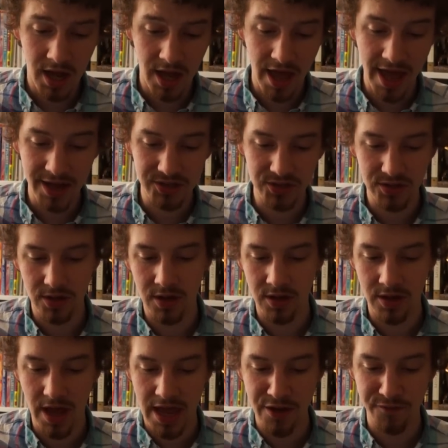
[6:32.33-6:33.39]

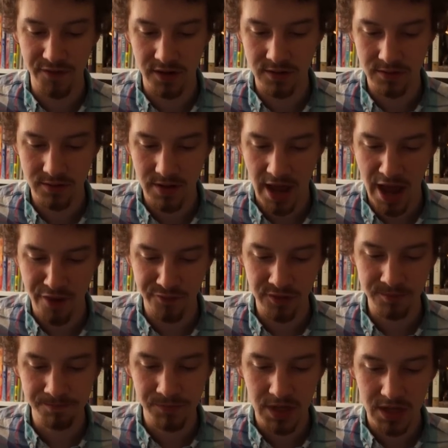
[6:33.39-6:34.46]

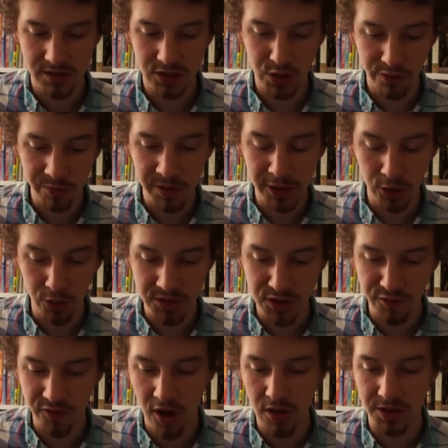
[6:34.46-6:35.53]
Affin, did you ever play Lords of
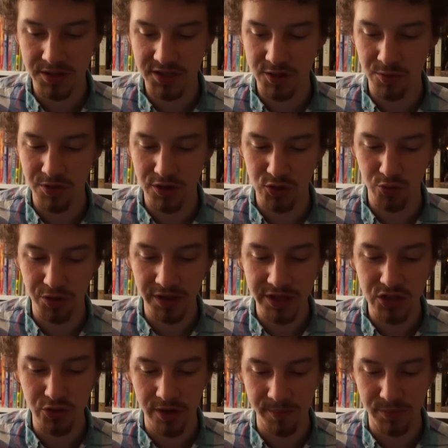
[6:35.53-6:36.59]
the Fallen? As someone that is really
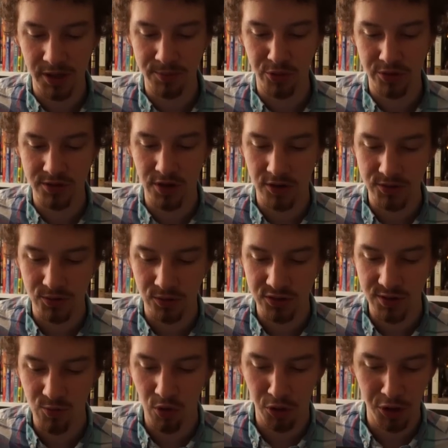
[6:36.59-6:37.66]
enjoying Bloodborne and Dark Souls,
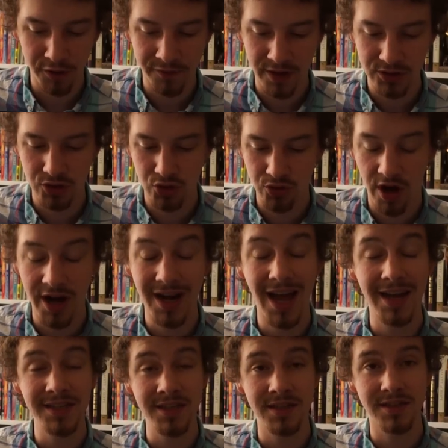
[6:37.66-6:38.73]
I'm wondering if I should try it.
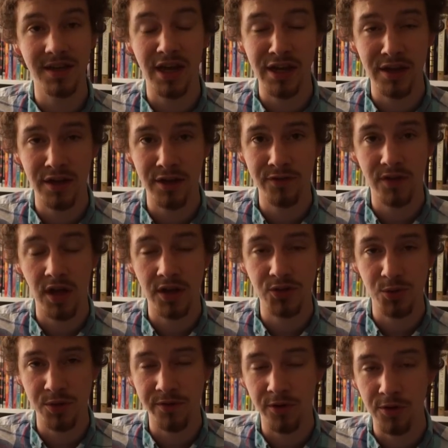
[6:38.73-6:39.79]
I didn't. I have
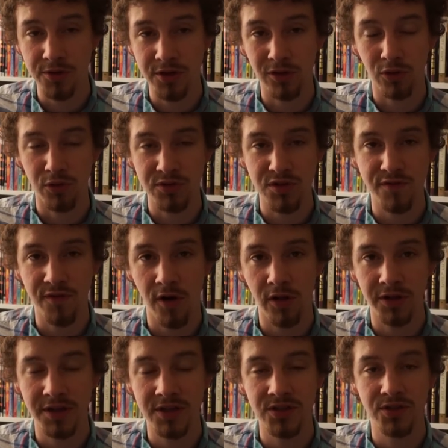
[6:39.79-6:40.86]
sort of heard that Lords of the
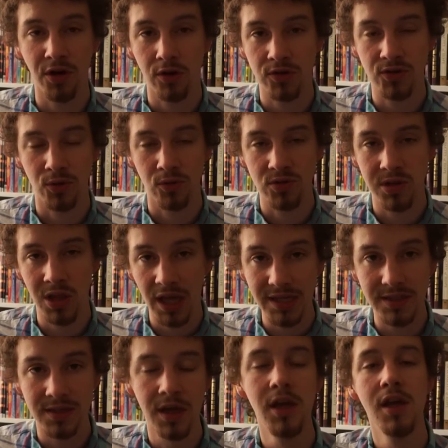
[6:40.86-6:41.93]
Fallen is Dark Souls
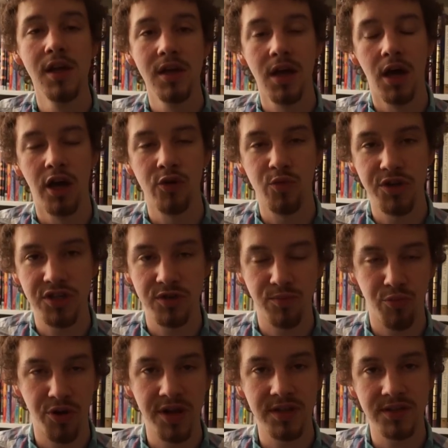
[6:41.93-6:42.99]
light, in which
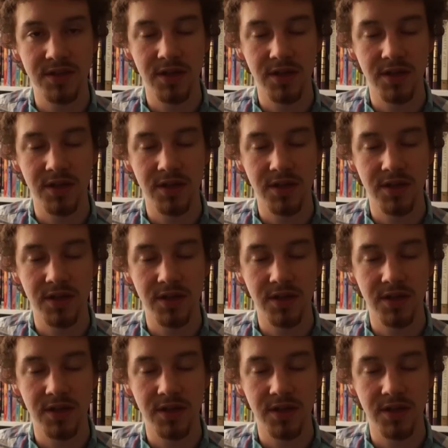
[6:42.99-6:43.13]
it